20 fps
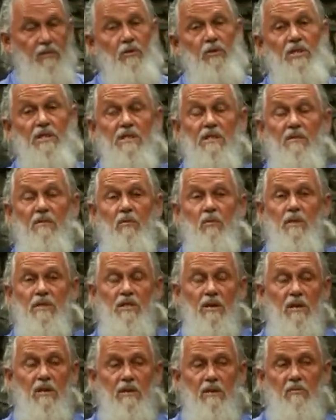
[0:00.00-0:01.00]
which is what's
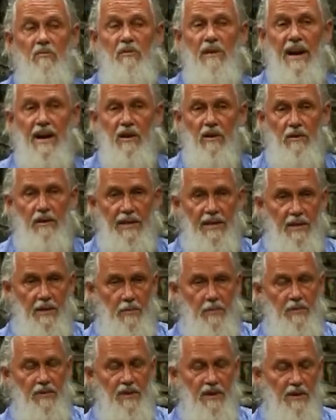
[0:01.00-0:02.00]
called a fire
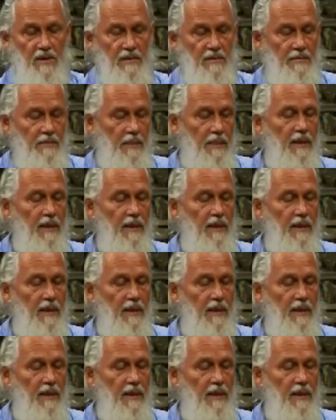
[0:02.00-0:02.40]
lingam there.